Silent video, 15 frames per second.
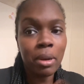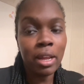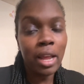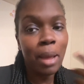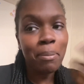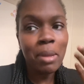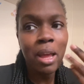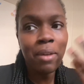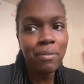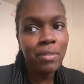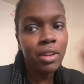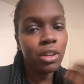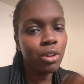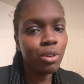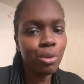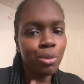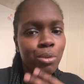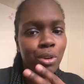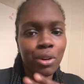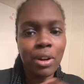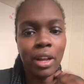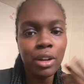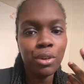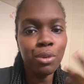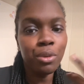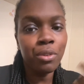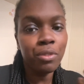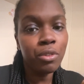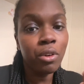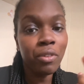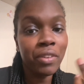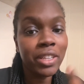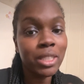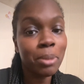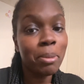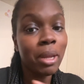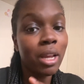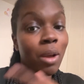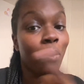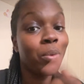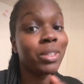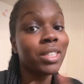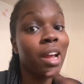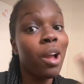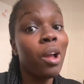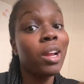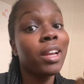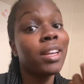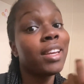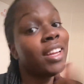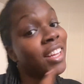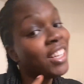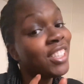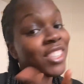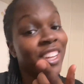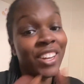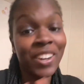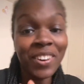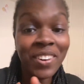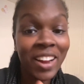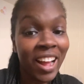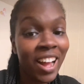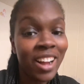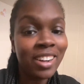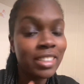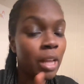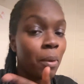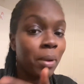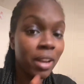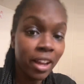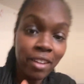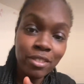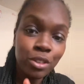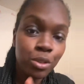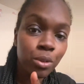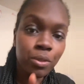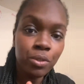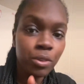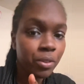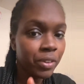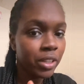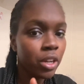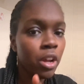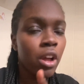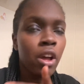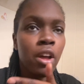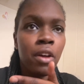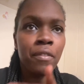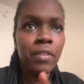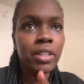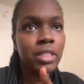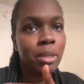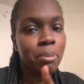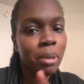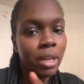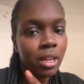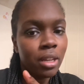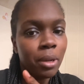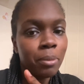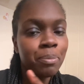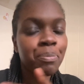Like I'm not finna go learn how to do a full face of makeup, which I need to learn how because I would love to do a full face of makeup.